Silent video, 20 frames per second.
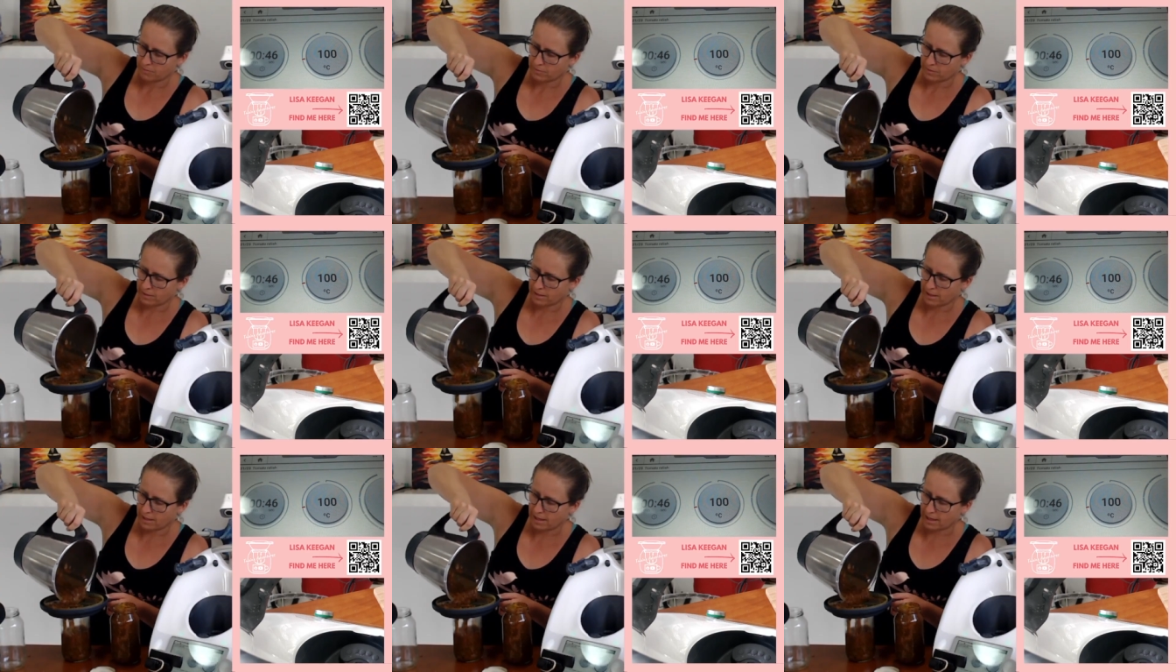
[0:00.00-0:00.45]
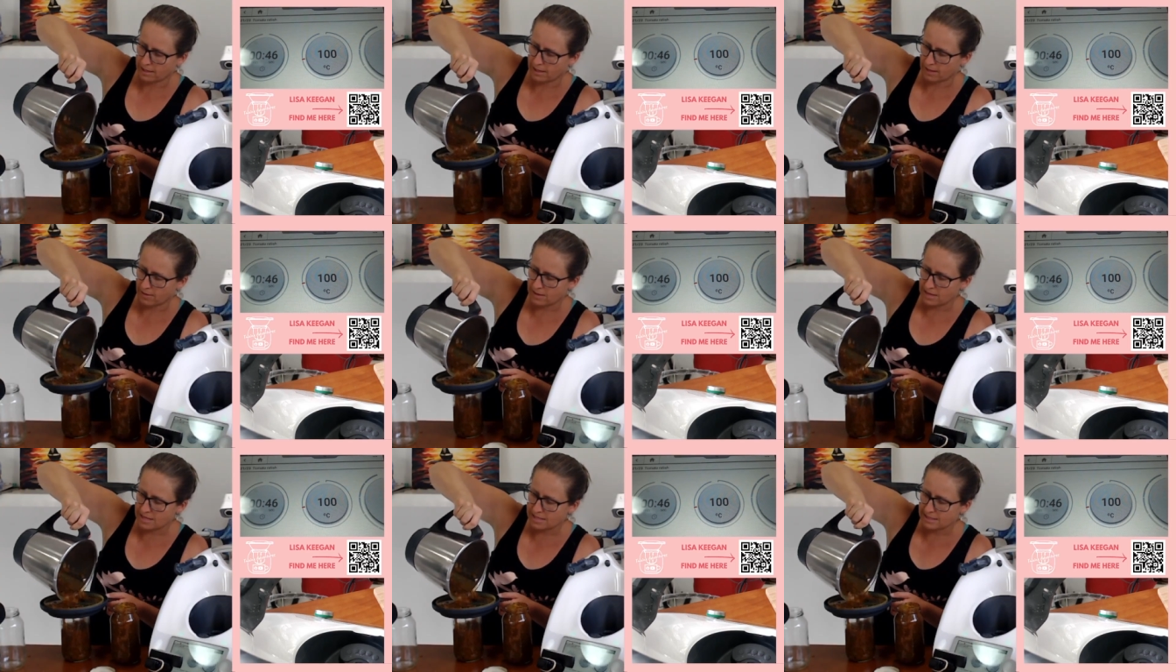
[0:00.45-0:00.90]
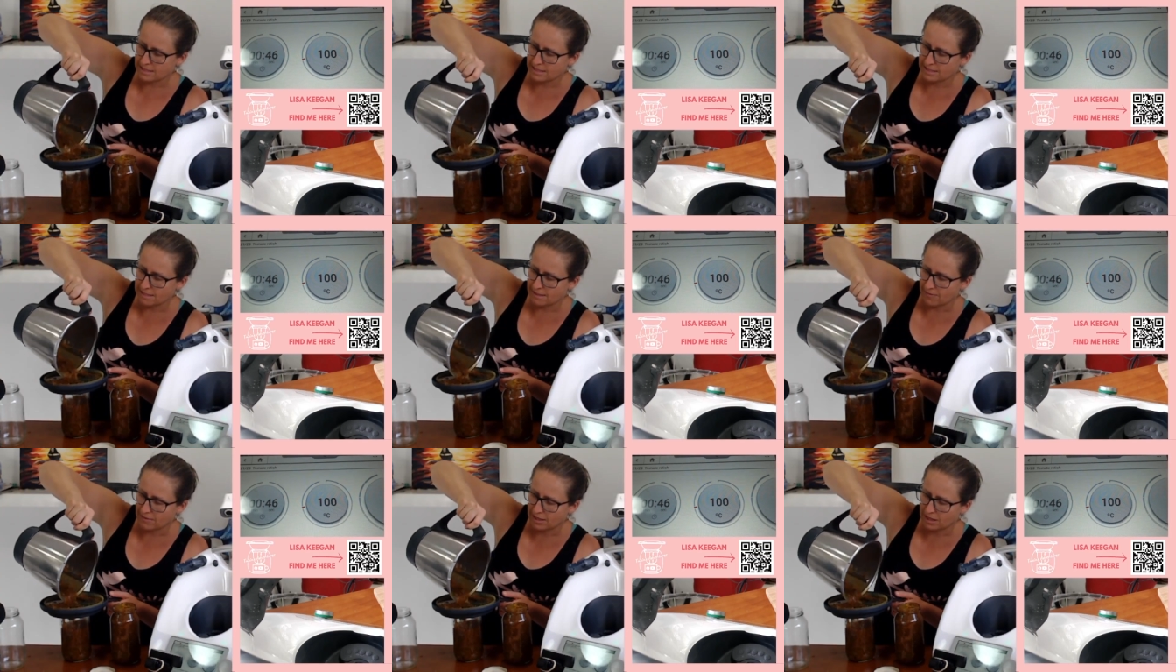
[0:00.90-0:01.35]
Okay, now these are
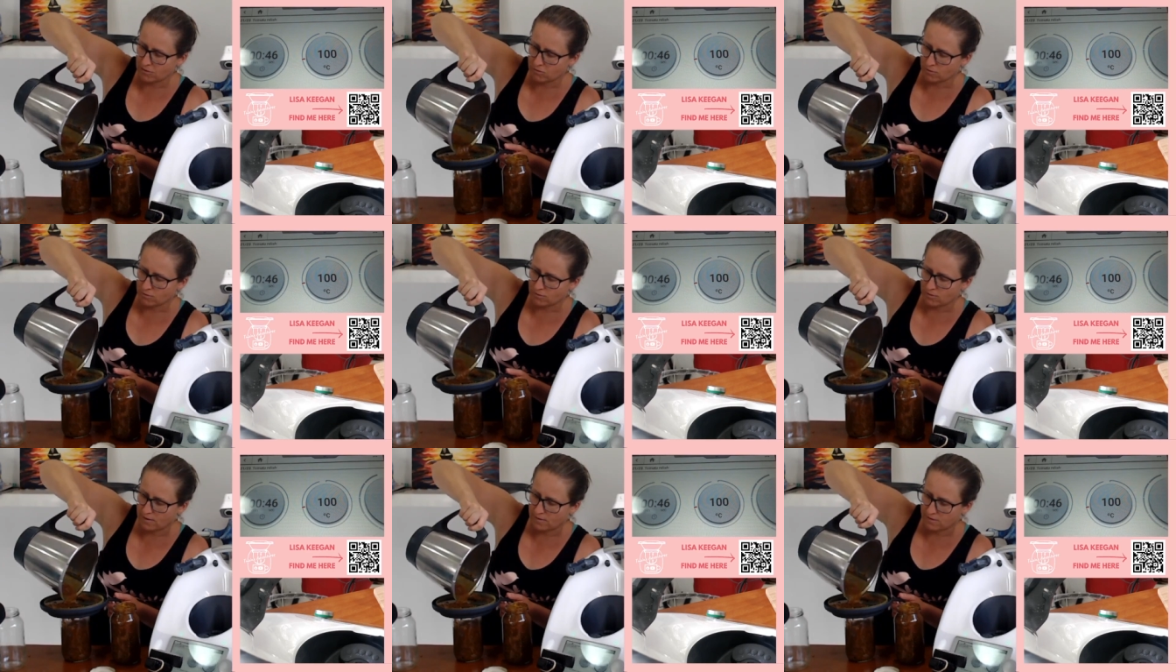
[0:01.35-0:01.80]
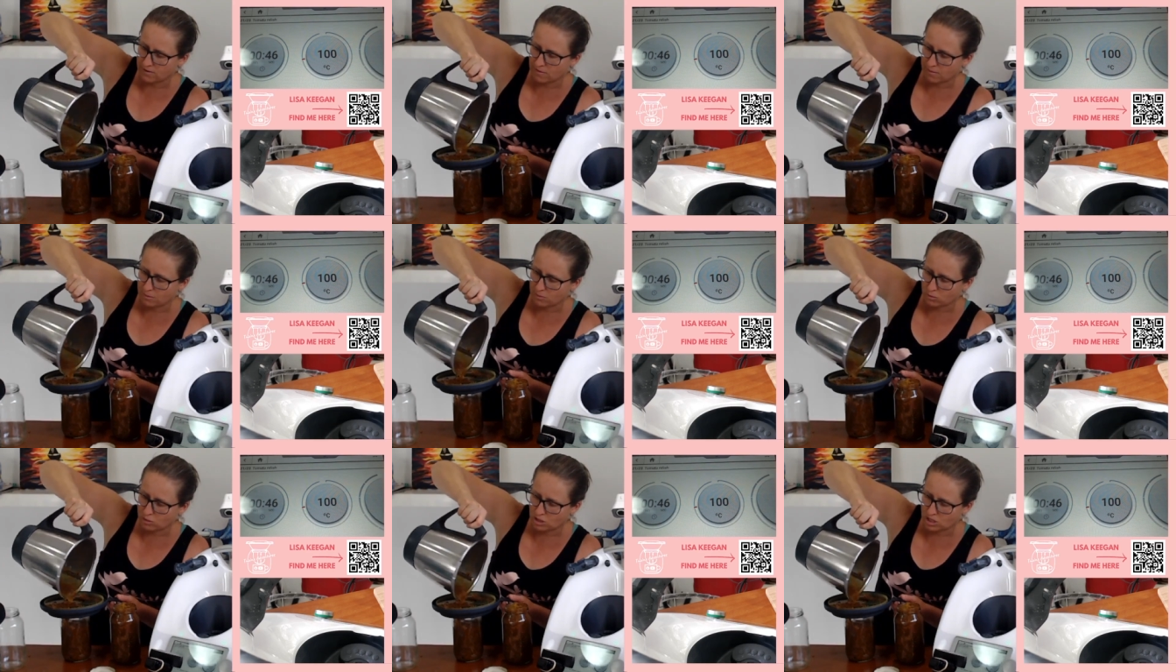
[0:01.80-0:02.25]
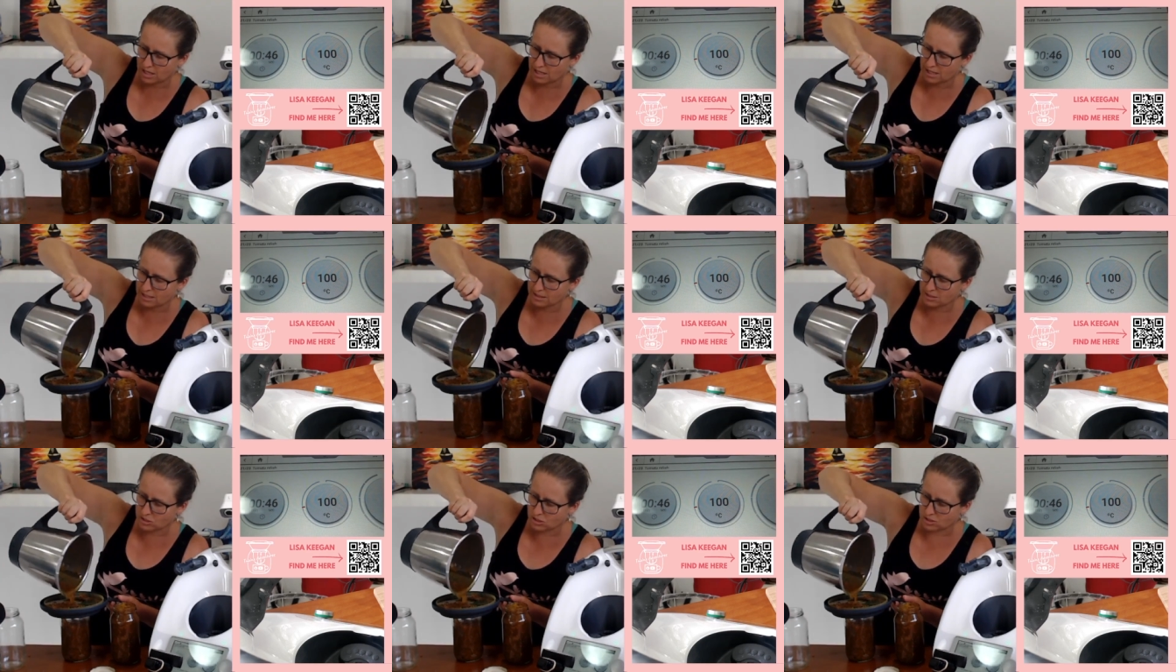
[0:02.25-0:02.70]
750 ml
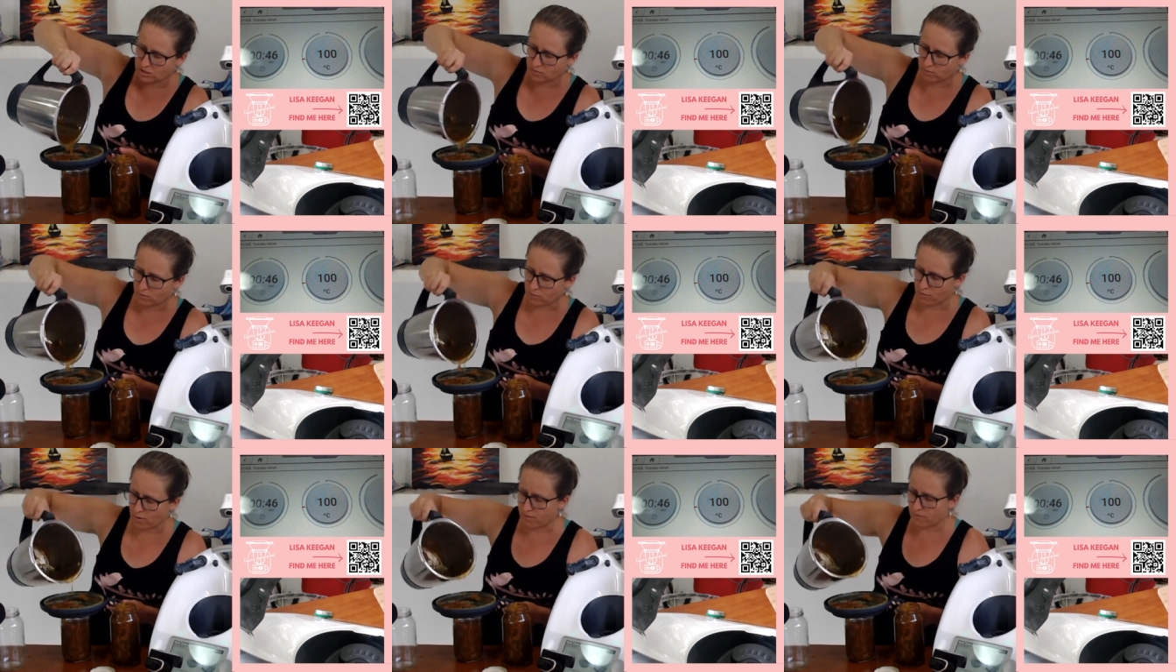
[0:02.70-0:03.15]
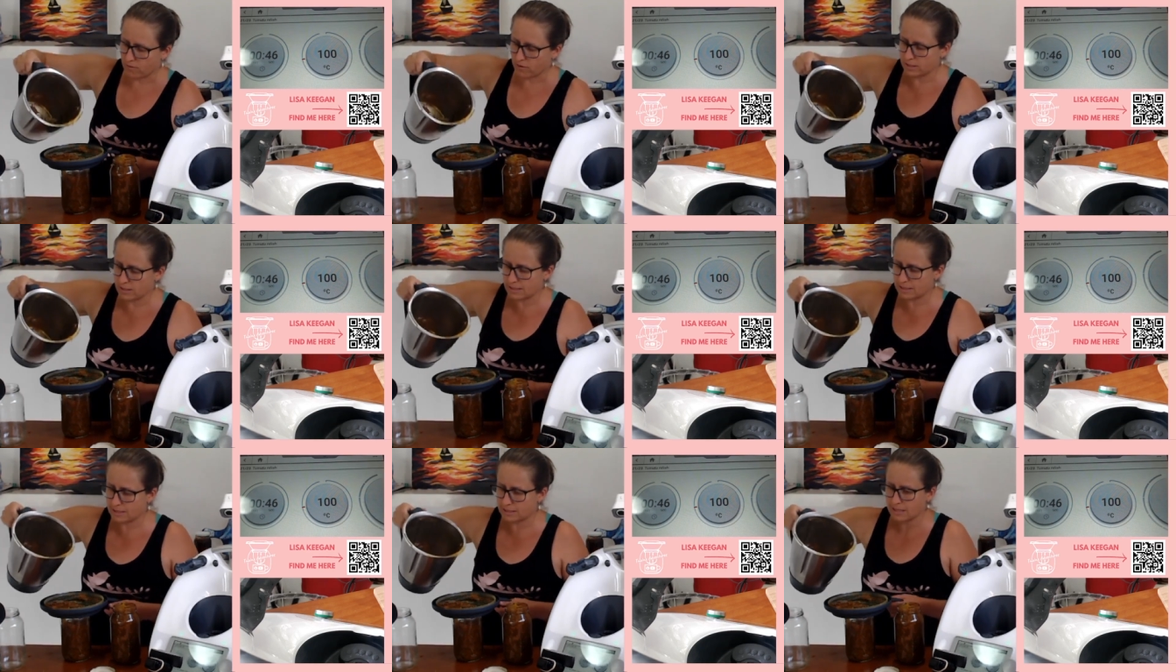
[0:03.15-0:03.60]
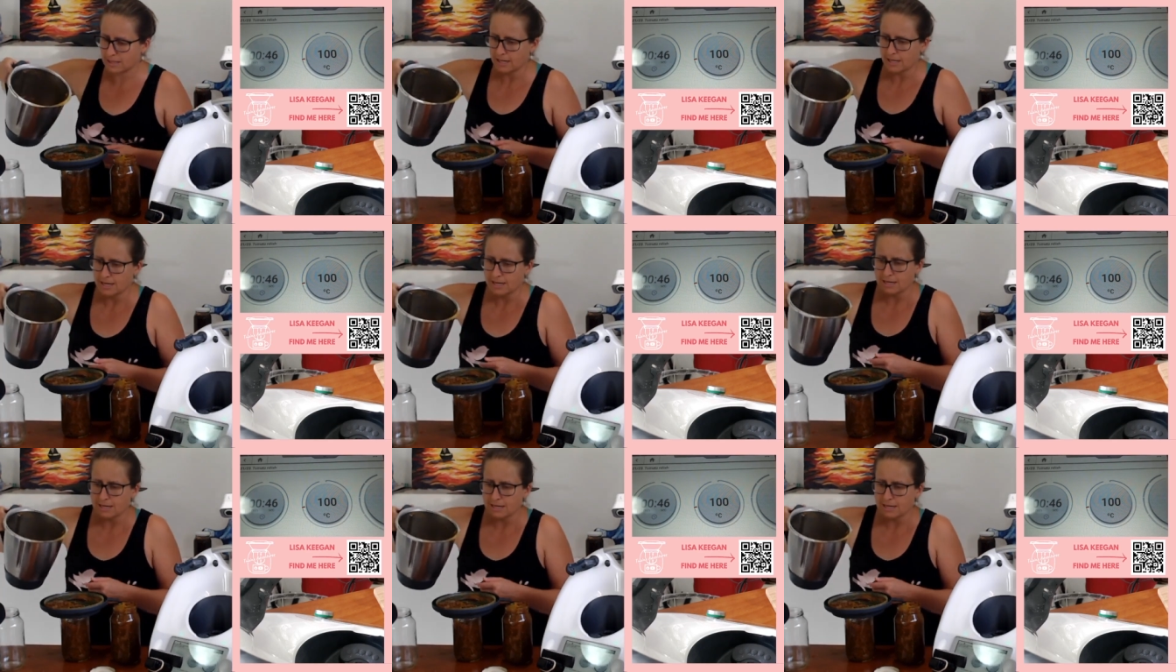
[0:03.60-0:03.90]
jars, just for reference.